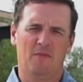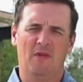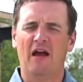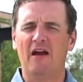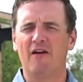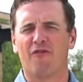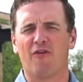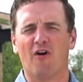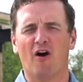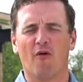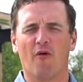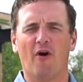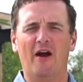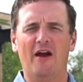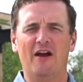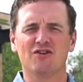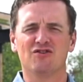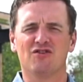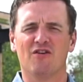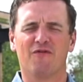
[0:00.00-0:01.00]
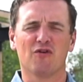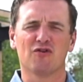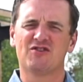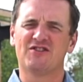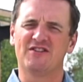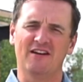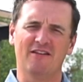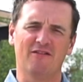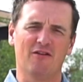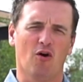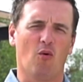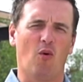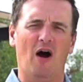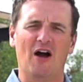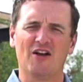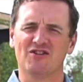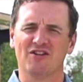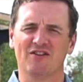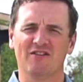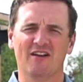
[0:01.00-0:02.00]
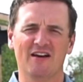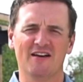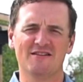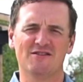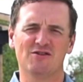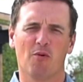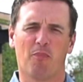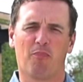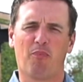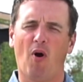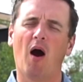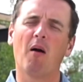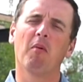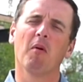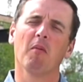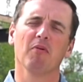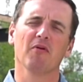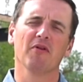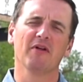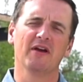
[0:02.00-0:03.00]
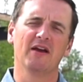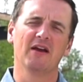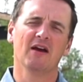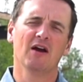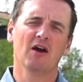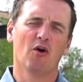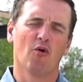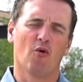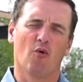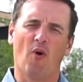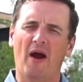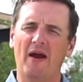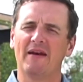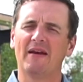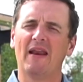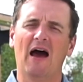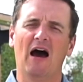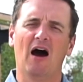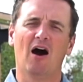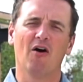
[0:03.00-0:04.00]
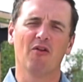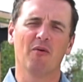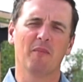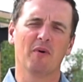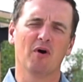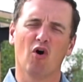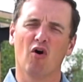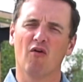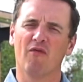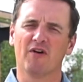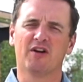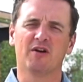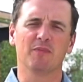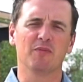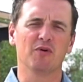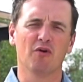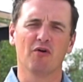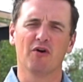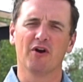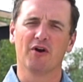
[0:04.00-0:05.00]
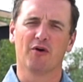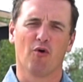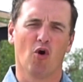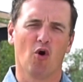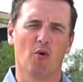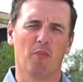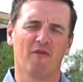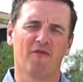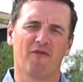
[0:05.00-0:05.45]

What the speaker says: Hey, Front Range, if you're sitting there watching this, you're probably right now in the middle of a community group.